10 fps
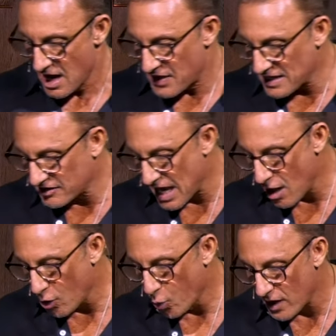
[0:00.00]
They
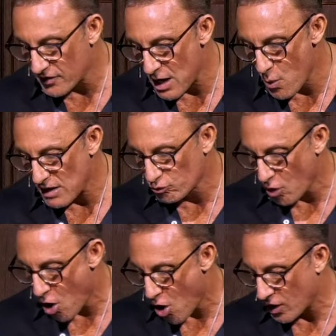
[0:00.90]
tell where they went
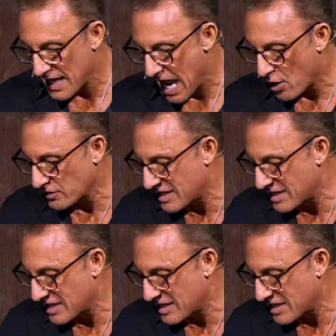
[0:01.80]
wrong and how